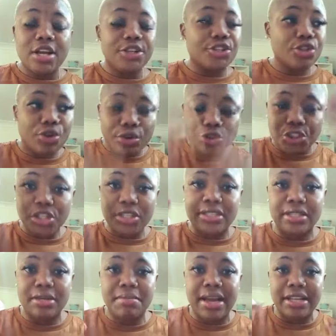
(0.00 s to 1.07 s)
So
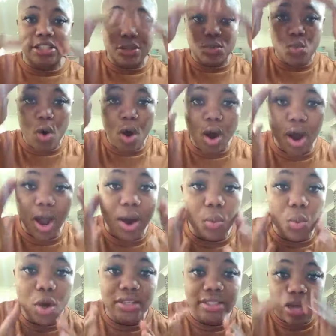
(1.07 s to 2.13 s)
just imagine what
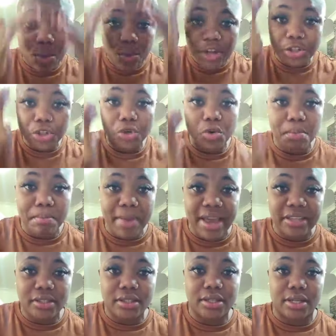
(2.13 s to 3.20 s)
I went through
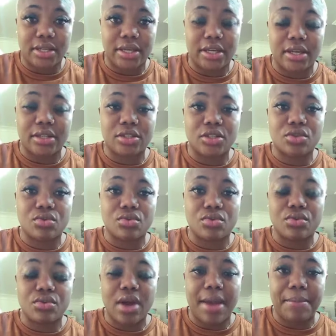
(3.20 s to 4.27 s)
mentally
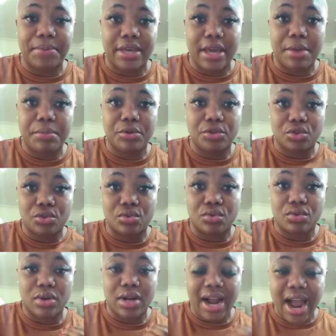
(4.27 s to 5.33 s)
to be able
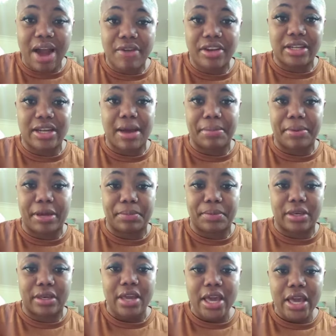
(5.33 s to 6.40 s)
to carry that
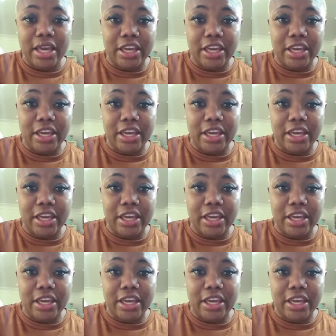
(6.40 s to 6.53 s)
baby,